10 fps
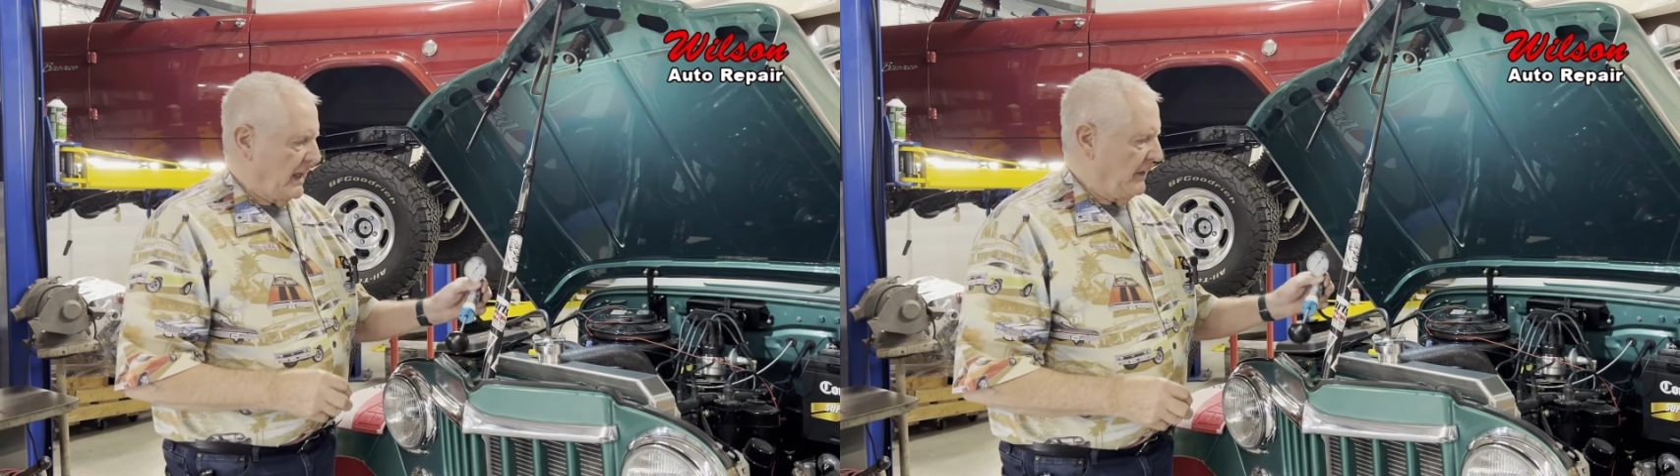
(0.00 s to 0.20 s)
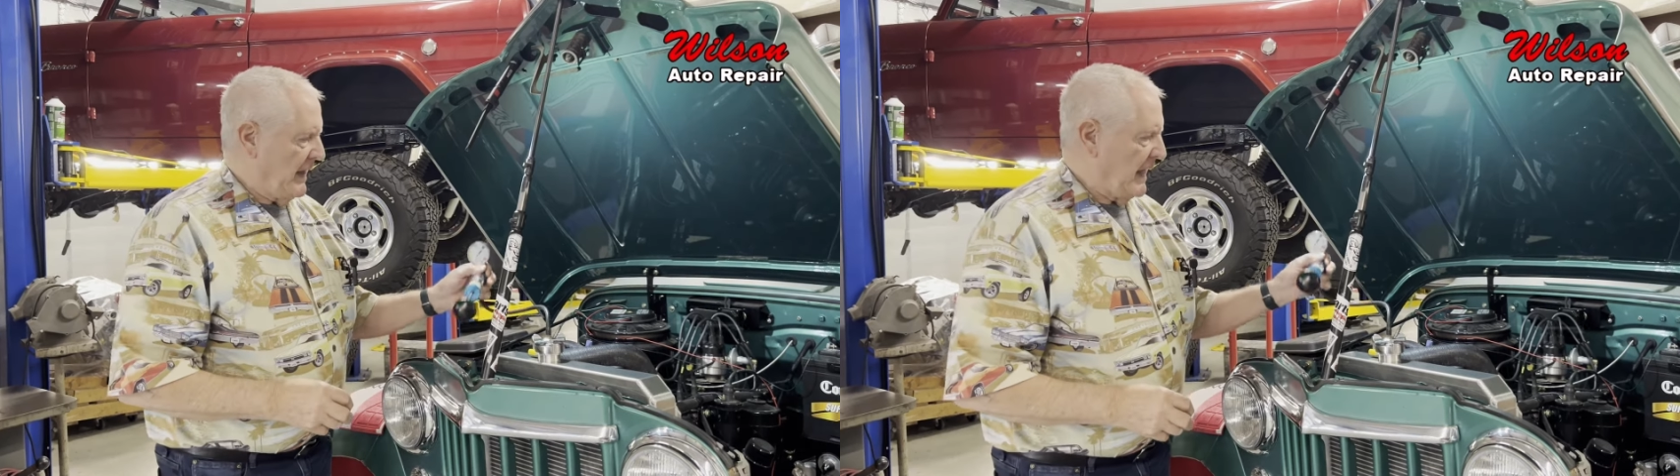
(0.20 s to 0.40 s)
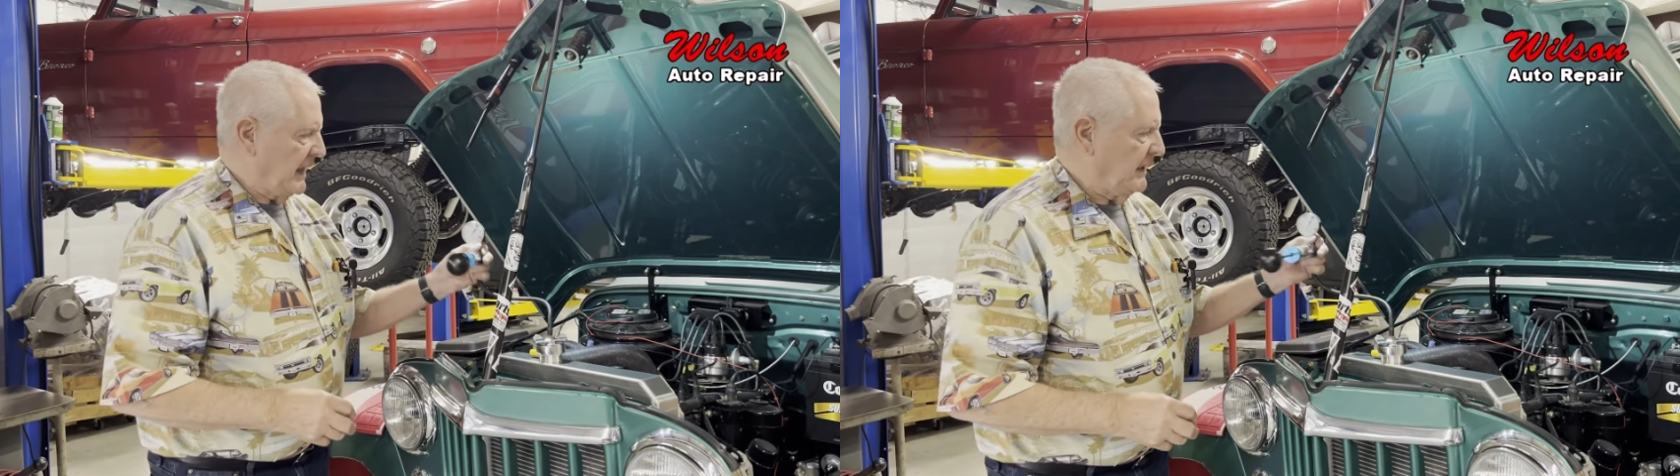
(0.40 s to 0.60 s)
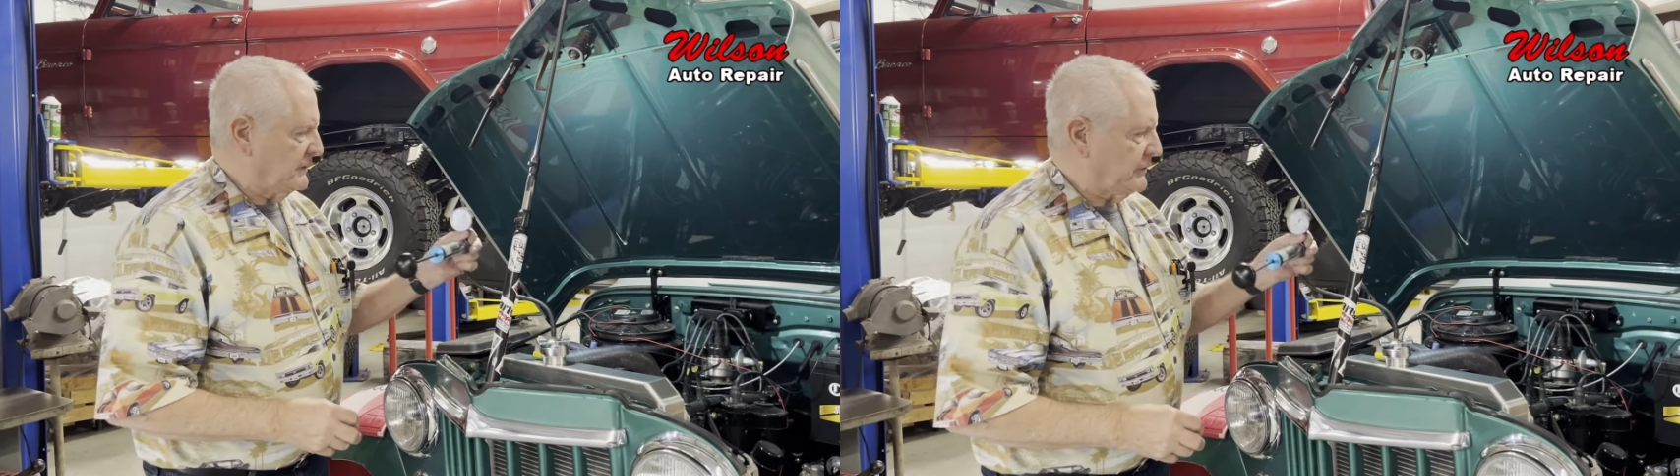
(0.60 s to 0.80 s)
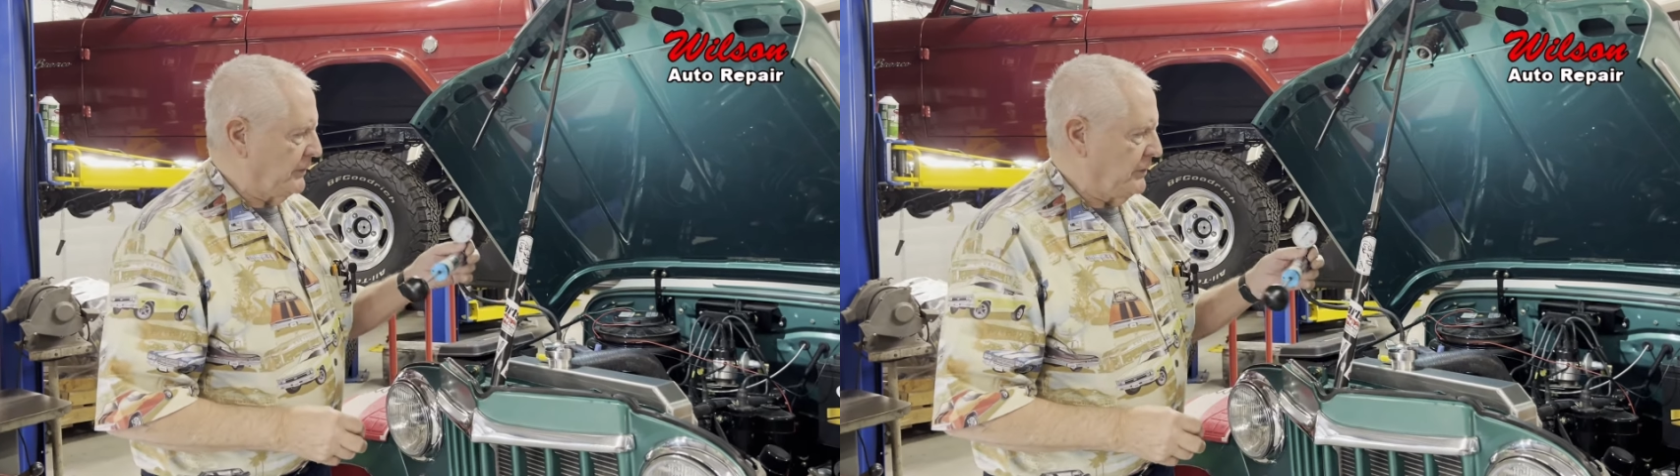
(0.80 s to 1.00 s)
And that
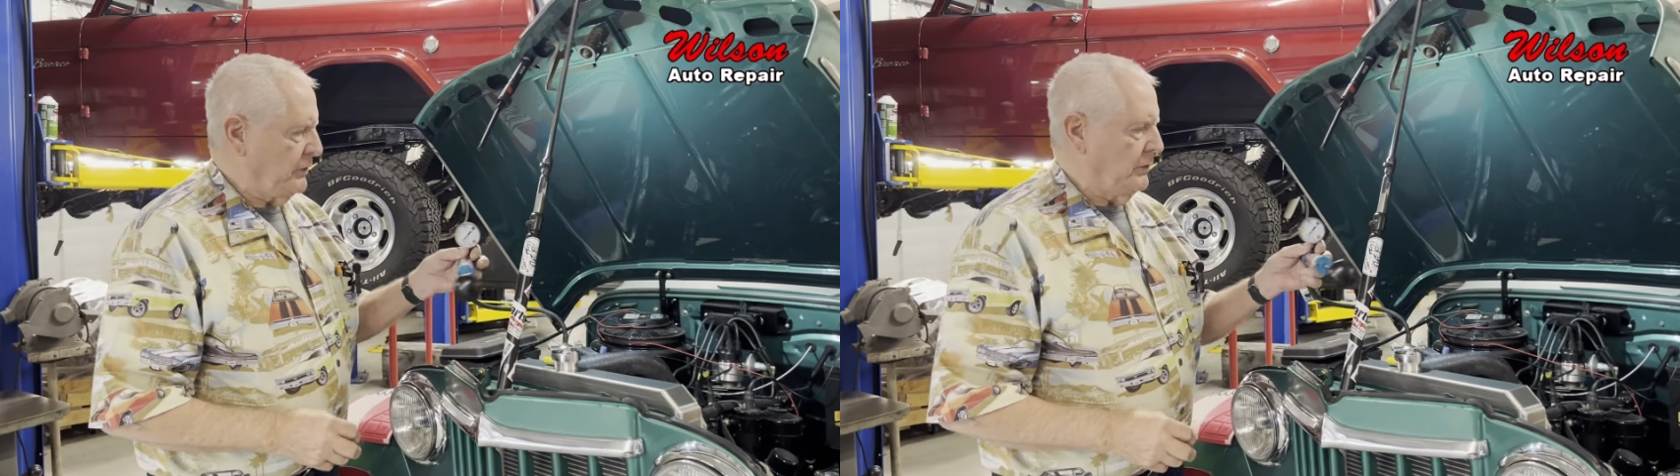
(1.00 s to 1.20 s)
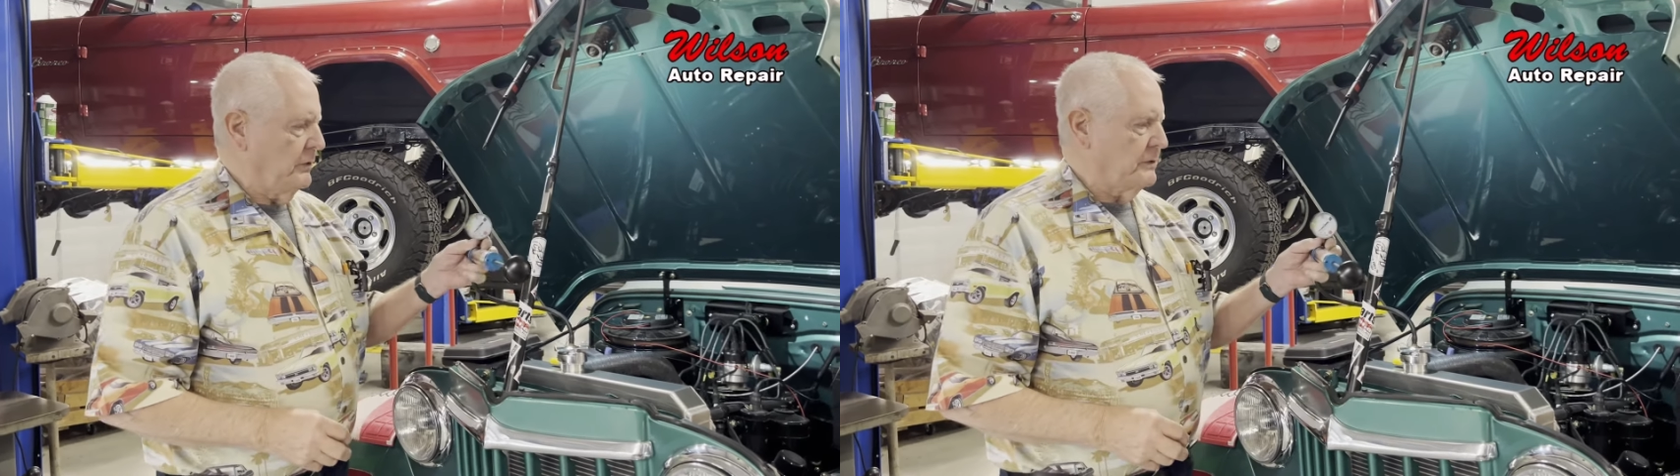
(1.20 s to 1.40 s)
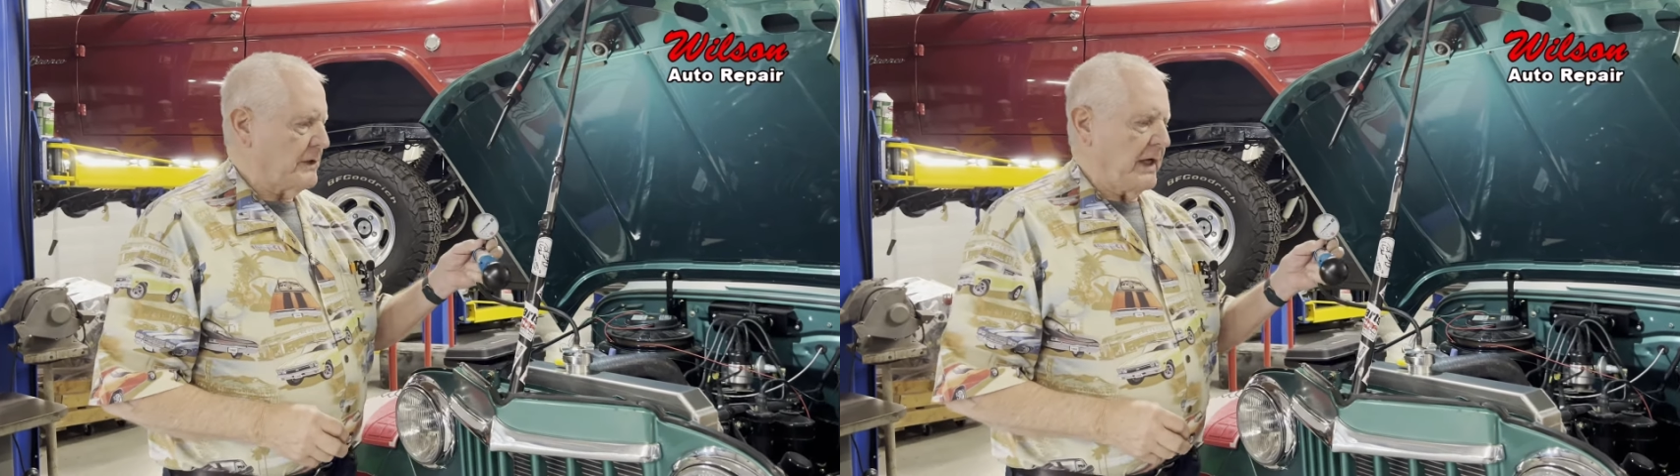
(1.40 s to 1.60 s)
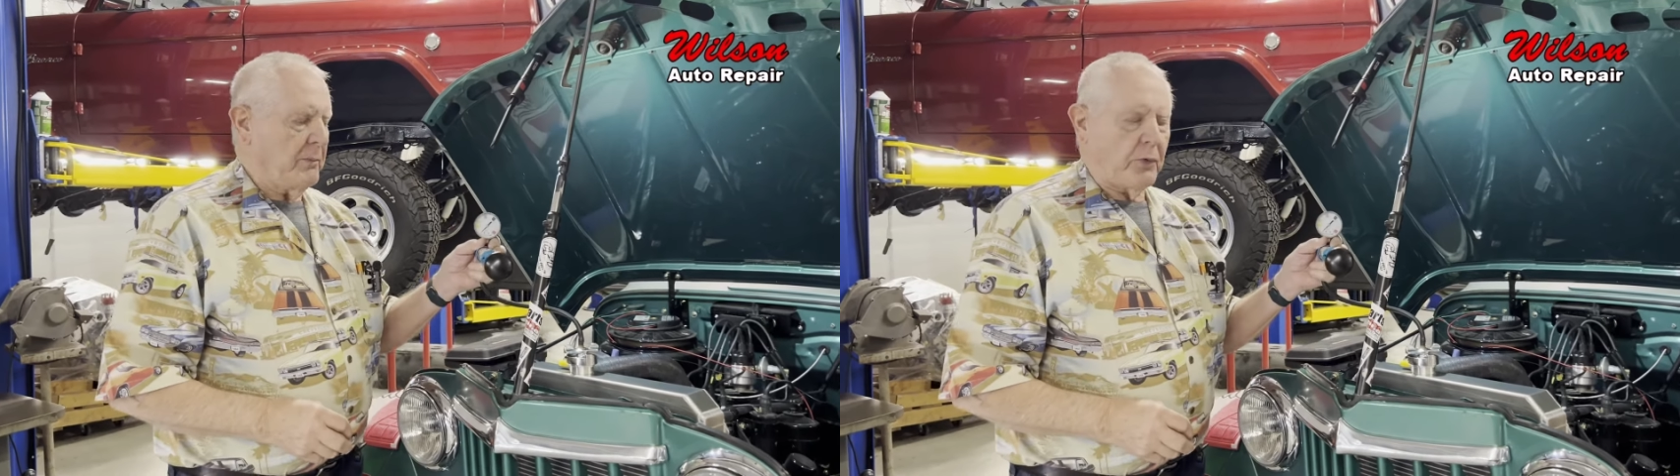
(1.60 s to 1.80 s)
is to use a